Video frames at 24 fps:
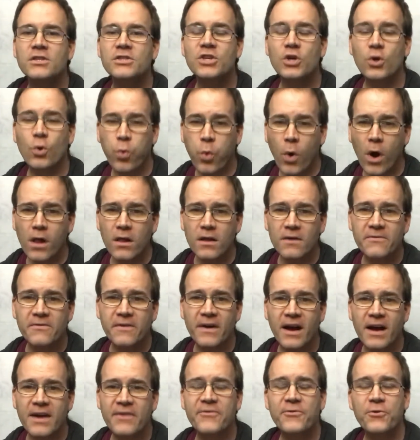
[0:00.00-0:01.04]
To
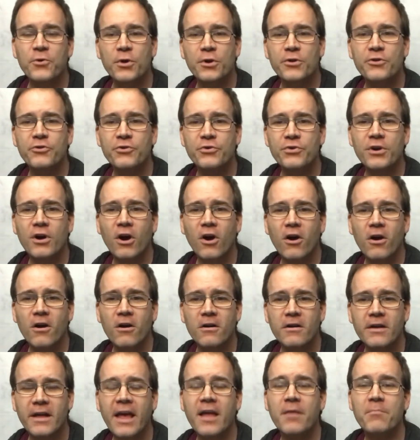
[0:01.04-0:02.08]
qualify for a new
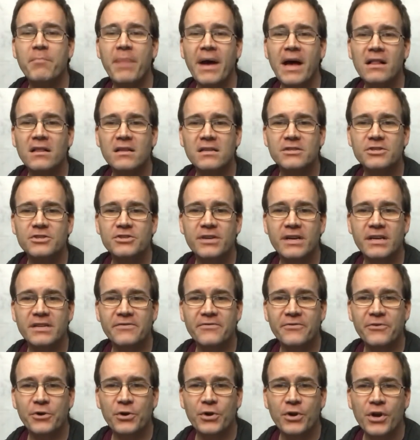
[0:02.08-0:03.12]
card and balance
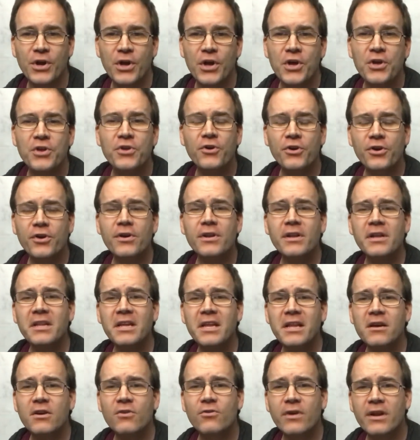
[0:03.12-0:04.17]
transfer, you're going to
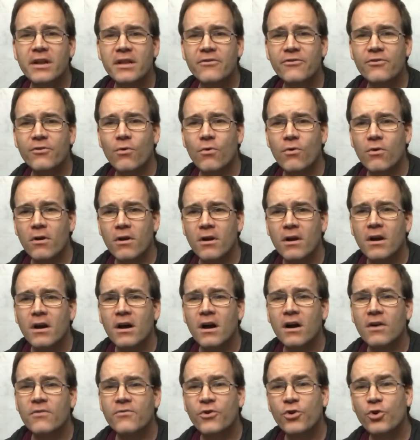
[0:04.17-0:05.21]
need a credit score
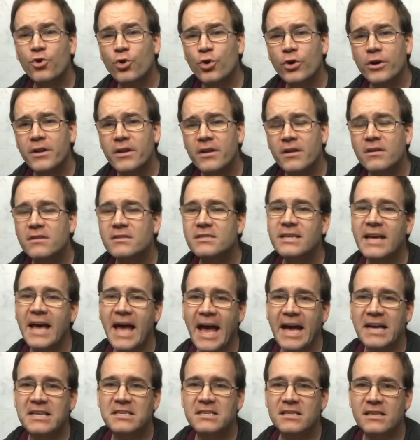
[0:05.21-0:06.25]
of good
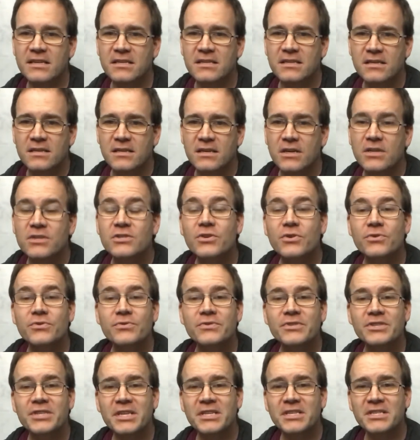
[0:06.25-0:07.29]
to excellent, so
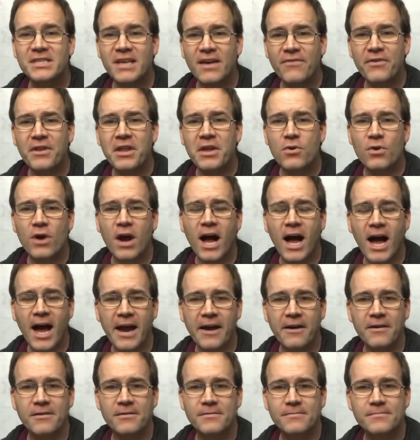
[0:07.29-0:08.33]
670 or
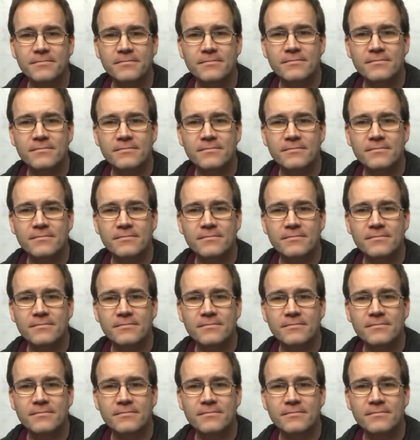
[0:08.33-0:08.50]
higher.